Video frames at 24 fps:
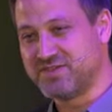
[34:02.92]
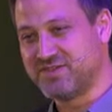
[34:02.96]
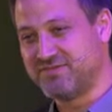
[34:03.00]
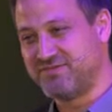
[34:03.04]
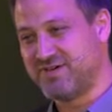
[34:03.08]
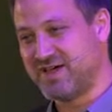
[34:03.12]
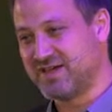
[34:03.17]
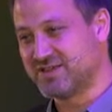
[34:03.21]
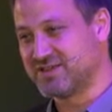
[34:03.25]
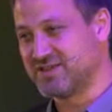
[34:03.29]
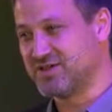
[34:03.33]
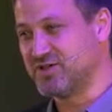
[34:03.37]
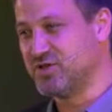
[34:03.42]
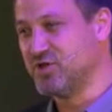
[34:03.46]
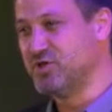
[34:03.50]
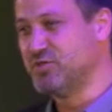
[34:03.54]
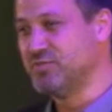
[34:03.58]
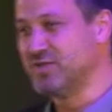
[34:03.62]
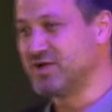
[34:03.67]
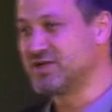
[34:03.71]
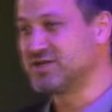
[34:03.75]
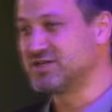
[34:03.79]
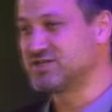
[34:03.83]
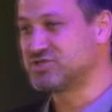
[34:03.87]
the fact that
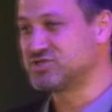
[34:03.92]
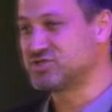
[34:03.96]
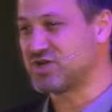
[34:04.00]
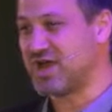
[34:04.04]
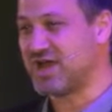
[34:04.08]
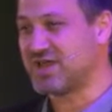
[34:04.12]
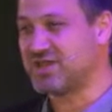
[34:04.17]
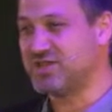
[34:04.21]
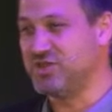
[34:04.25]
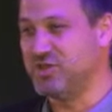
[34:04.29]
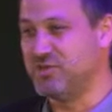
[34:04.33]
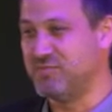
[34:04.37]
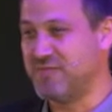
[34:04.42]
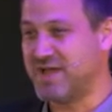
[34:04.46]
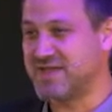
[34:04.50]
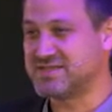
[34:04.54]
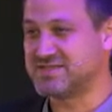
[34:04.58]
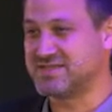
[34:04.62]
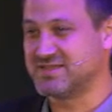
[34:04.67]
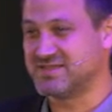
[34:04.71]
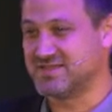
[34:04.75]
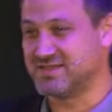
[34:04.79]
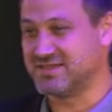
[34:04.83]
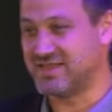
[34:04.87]
Uber can track you
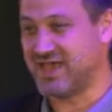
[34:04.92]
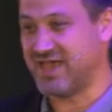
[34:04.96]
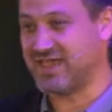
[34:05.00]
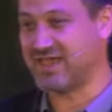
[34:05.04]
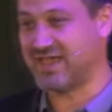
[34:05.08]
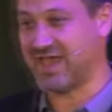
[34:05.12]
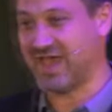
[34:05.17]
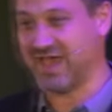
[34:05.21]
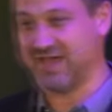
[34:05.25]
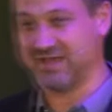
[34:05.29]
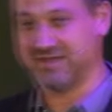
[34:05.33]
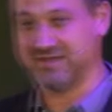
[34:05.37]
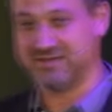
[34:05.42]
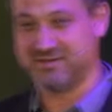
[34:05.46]
better than they can.